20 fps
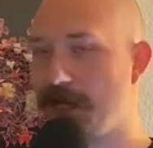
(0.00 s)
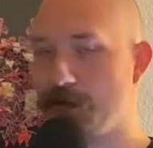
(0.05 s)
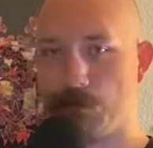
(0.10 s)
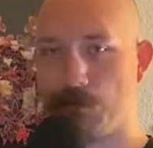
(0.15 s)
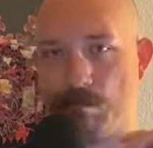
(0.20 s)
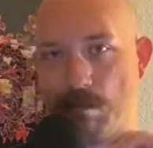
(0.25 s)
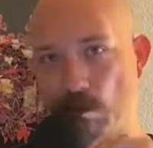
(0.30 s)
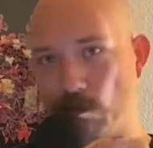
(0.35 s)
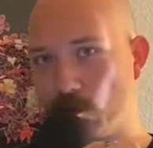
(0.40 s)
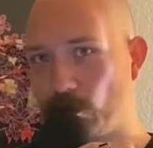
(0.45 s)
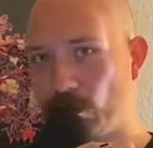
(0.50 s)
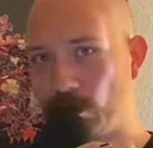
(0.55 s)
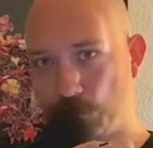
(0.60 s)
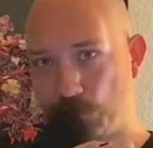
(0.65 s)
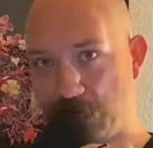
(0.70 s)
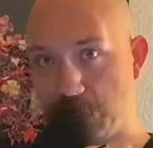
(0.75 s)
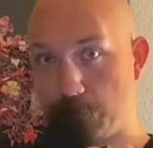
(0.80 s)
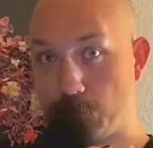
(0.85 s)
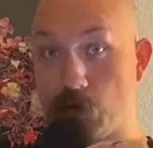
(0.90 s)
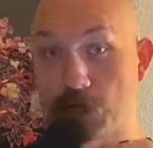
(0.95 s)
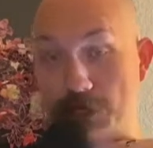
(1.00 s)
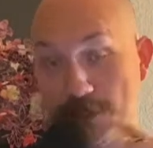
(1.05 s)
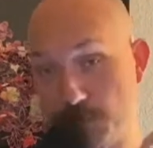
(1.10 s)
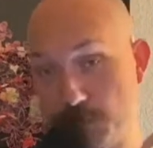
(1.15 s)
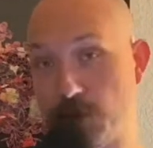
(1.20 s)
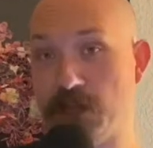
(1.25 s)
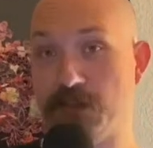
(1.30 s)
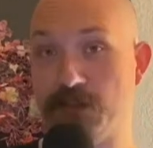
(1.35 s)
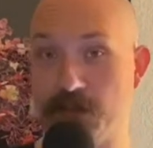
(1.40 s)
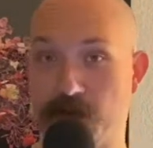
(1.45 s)
remember what the meme was,
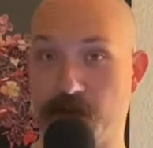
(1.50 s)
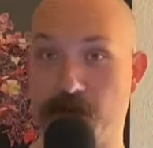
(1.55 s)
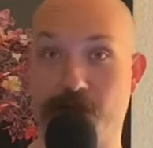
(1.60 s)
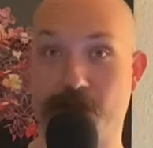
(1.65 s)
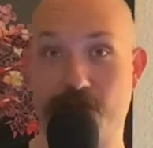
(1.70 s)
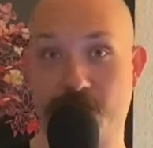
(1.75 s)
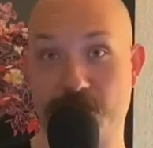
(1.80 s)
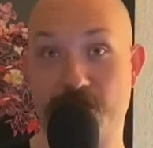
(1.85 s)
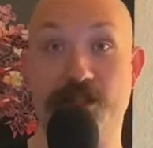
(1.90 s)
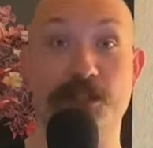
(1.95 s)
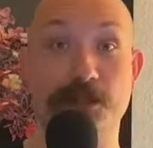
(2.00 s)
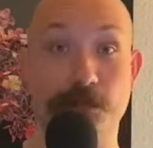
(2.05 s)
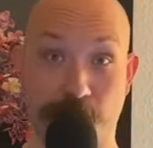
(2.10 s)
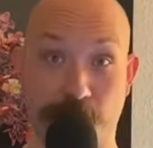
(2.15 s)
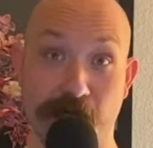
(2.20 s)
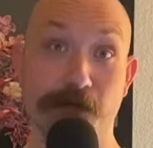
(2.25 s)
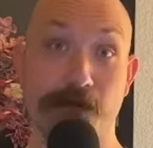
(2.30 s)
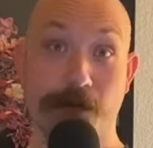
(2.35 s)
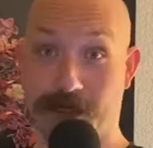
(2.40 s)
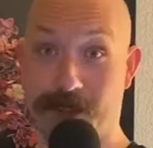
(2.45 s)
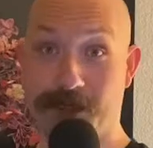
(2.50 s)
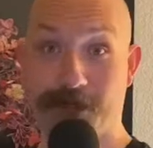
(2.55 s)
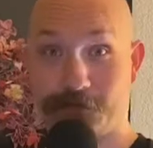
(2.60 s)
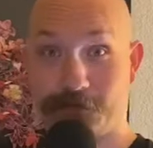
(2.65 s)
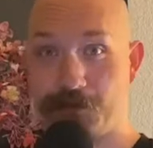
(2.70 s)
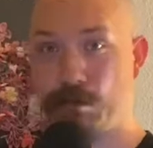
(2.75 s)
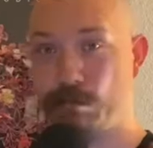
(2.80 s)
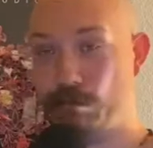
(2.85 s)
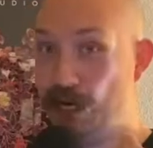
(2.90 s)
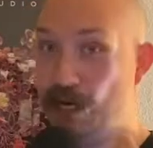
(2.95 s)
but the spirit
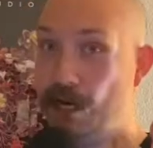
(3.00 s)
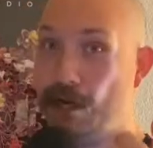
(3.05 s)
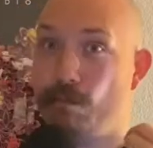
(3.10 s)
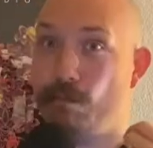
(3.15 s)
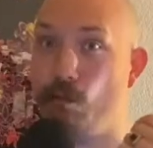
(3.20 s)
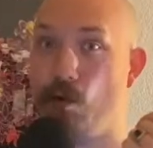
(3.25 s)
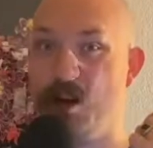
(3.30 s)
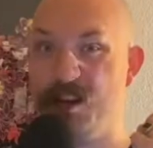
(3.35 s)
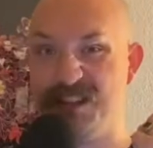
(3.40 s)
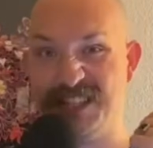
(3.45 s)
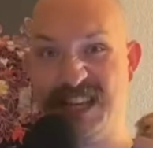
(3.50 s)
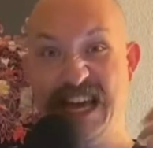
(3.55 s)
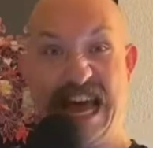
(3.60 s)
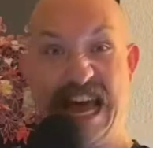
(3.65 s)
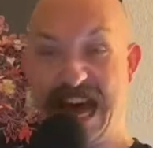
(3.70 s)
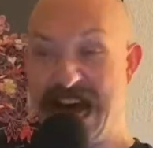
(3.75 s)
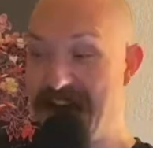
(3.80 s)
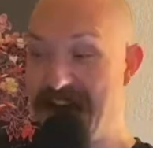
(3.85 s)
of the meme was, I